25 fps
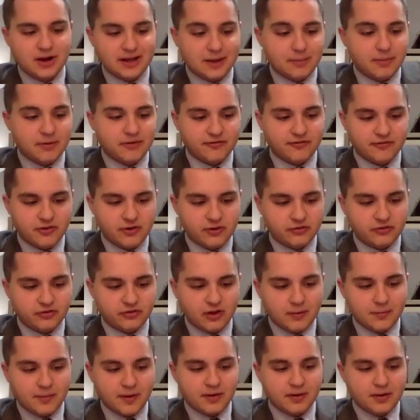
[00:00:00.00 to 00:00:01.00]
Yeah, but first
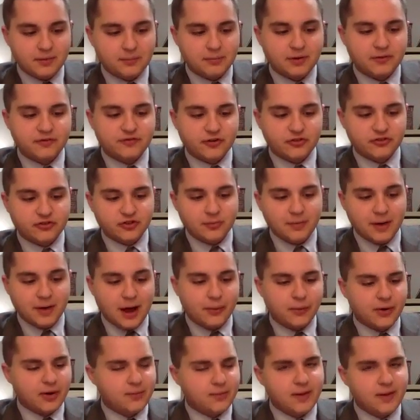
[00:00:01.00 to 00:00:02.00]
um, but first um, I
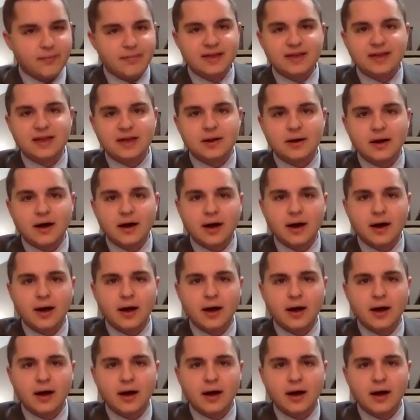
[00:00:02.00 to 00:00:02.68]
want to maybe get a,